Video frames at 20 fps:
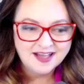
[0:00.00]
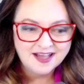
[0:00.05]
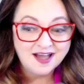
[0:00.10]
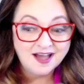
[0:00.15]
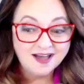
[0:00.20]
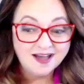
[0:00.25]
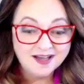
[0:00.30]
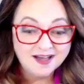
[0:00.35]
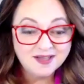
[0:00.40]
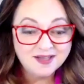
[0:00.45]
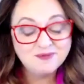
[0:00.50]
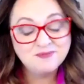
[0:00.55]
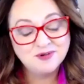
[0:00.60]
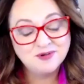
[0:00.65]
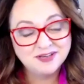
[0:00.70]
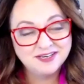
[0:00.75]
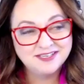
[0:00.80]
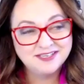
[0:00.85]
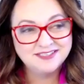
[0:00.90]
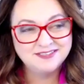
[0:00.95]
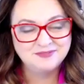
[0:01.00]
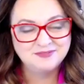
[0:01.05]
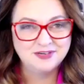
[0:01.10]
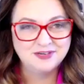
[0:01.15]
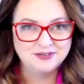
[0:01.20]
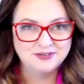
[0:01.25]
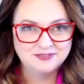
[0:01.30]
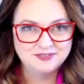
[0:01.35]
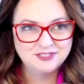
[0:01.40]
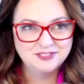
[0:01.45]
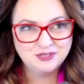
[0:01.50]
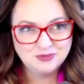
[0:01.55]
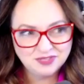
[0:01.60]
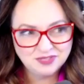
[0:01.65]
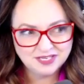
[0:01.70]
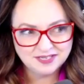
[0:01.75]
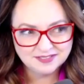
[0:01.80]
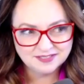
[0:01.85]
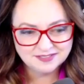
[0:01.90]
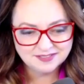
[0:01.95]
I wanted, well, two
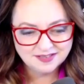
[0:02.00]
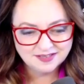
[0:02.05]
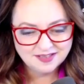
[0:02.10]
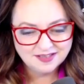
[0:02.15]
things.